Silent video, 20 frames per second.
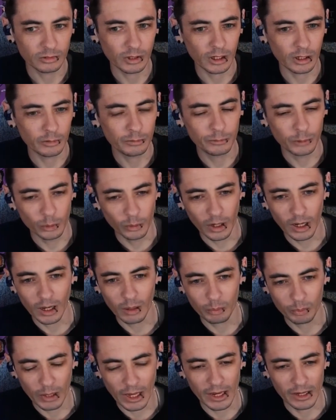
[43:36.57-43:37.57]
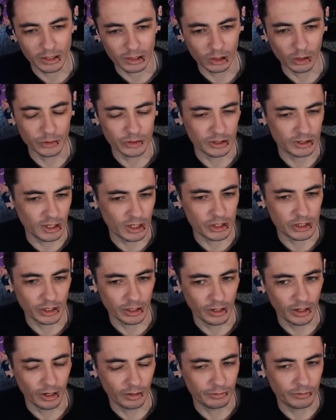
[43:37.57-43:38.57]
if you are paying close attention
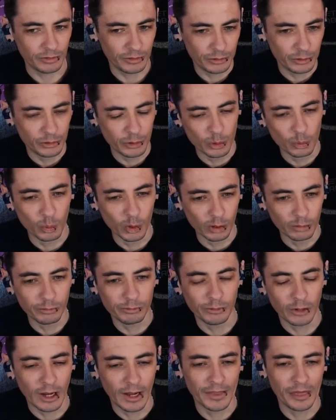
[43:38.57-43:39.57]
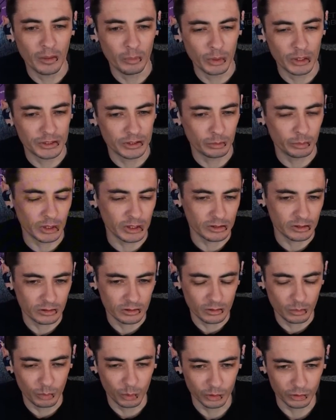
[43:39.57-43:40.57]
enough, you will find the bits and pieces
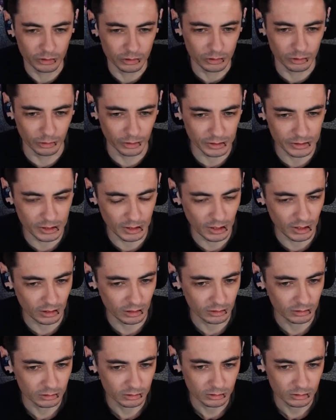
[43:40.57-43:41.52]
to put the stories together.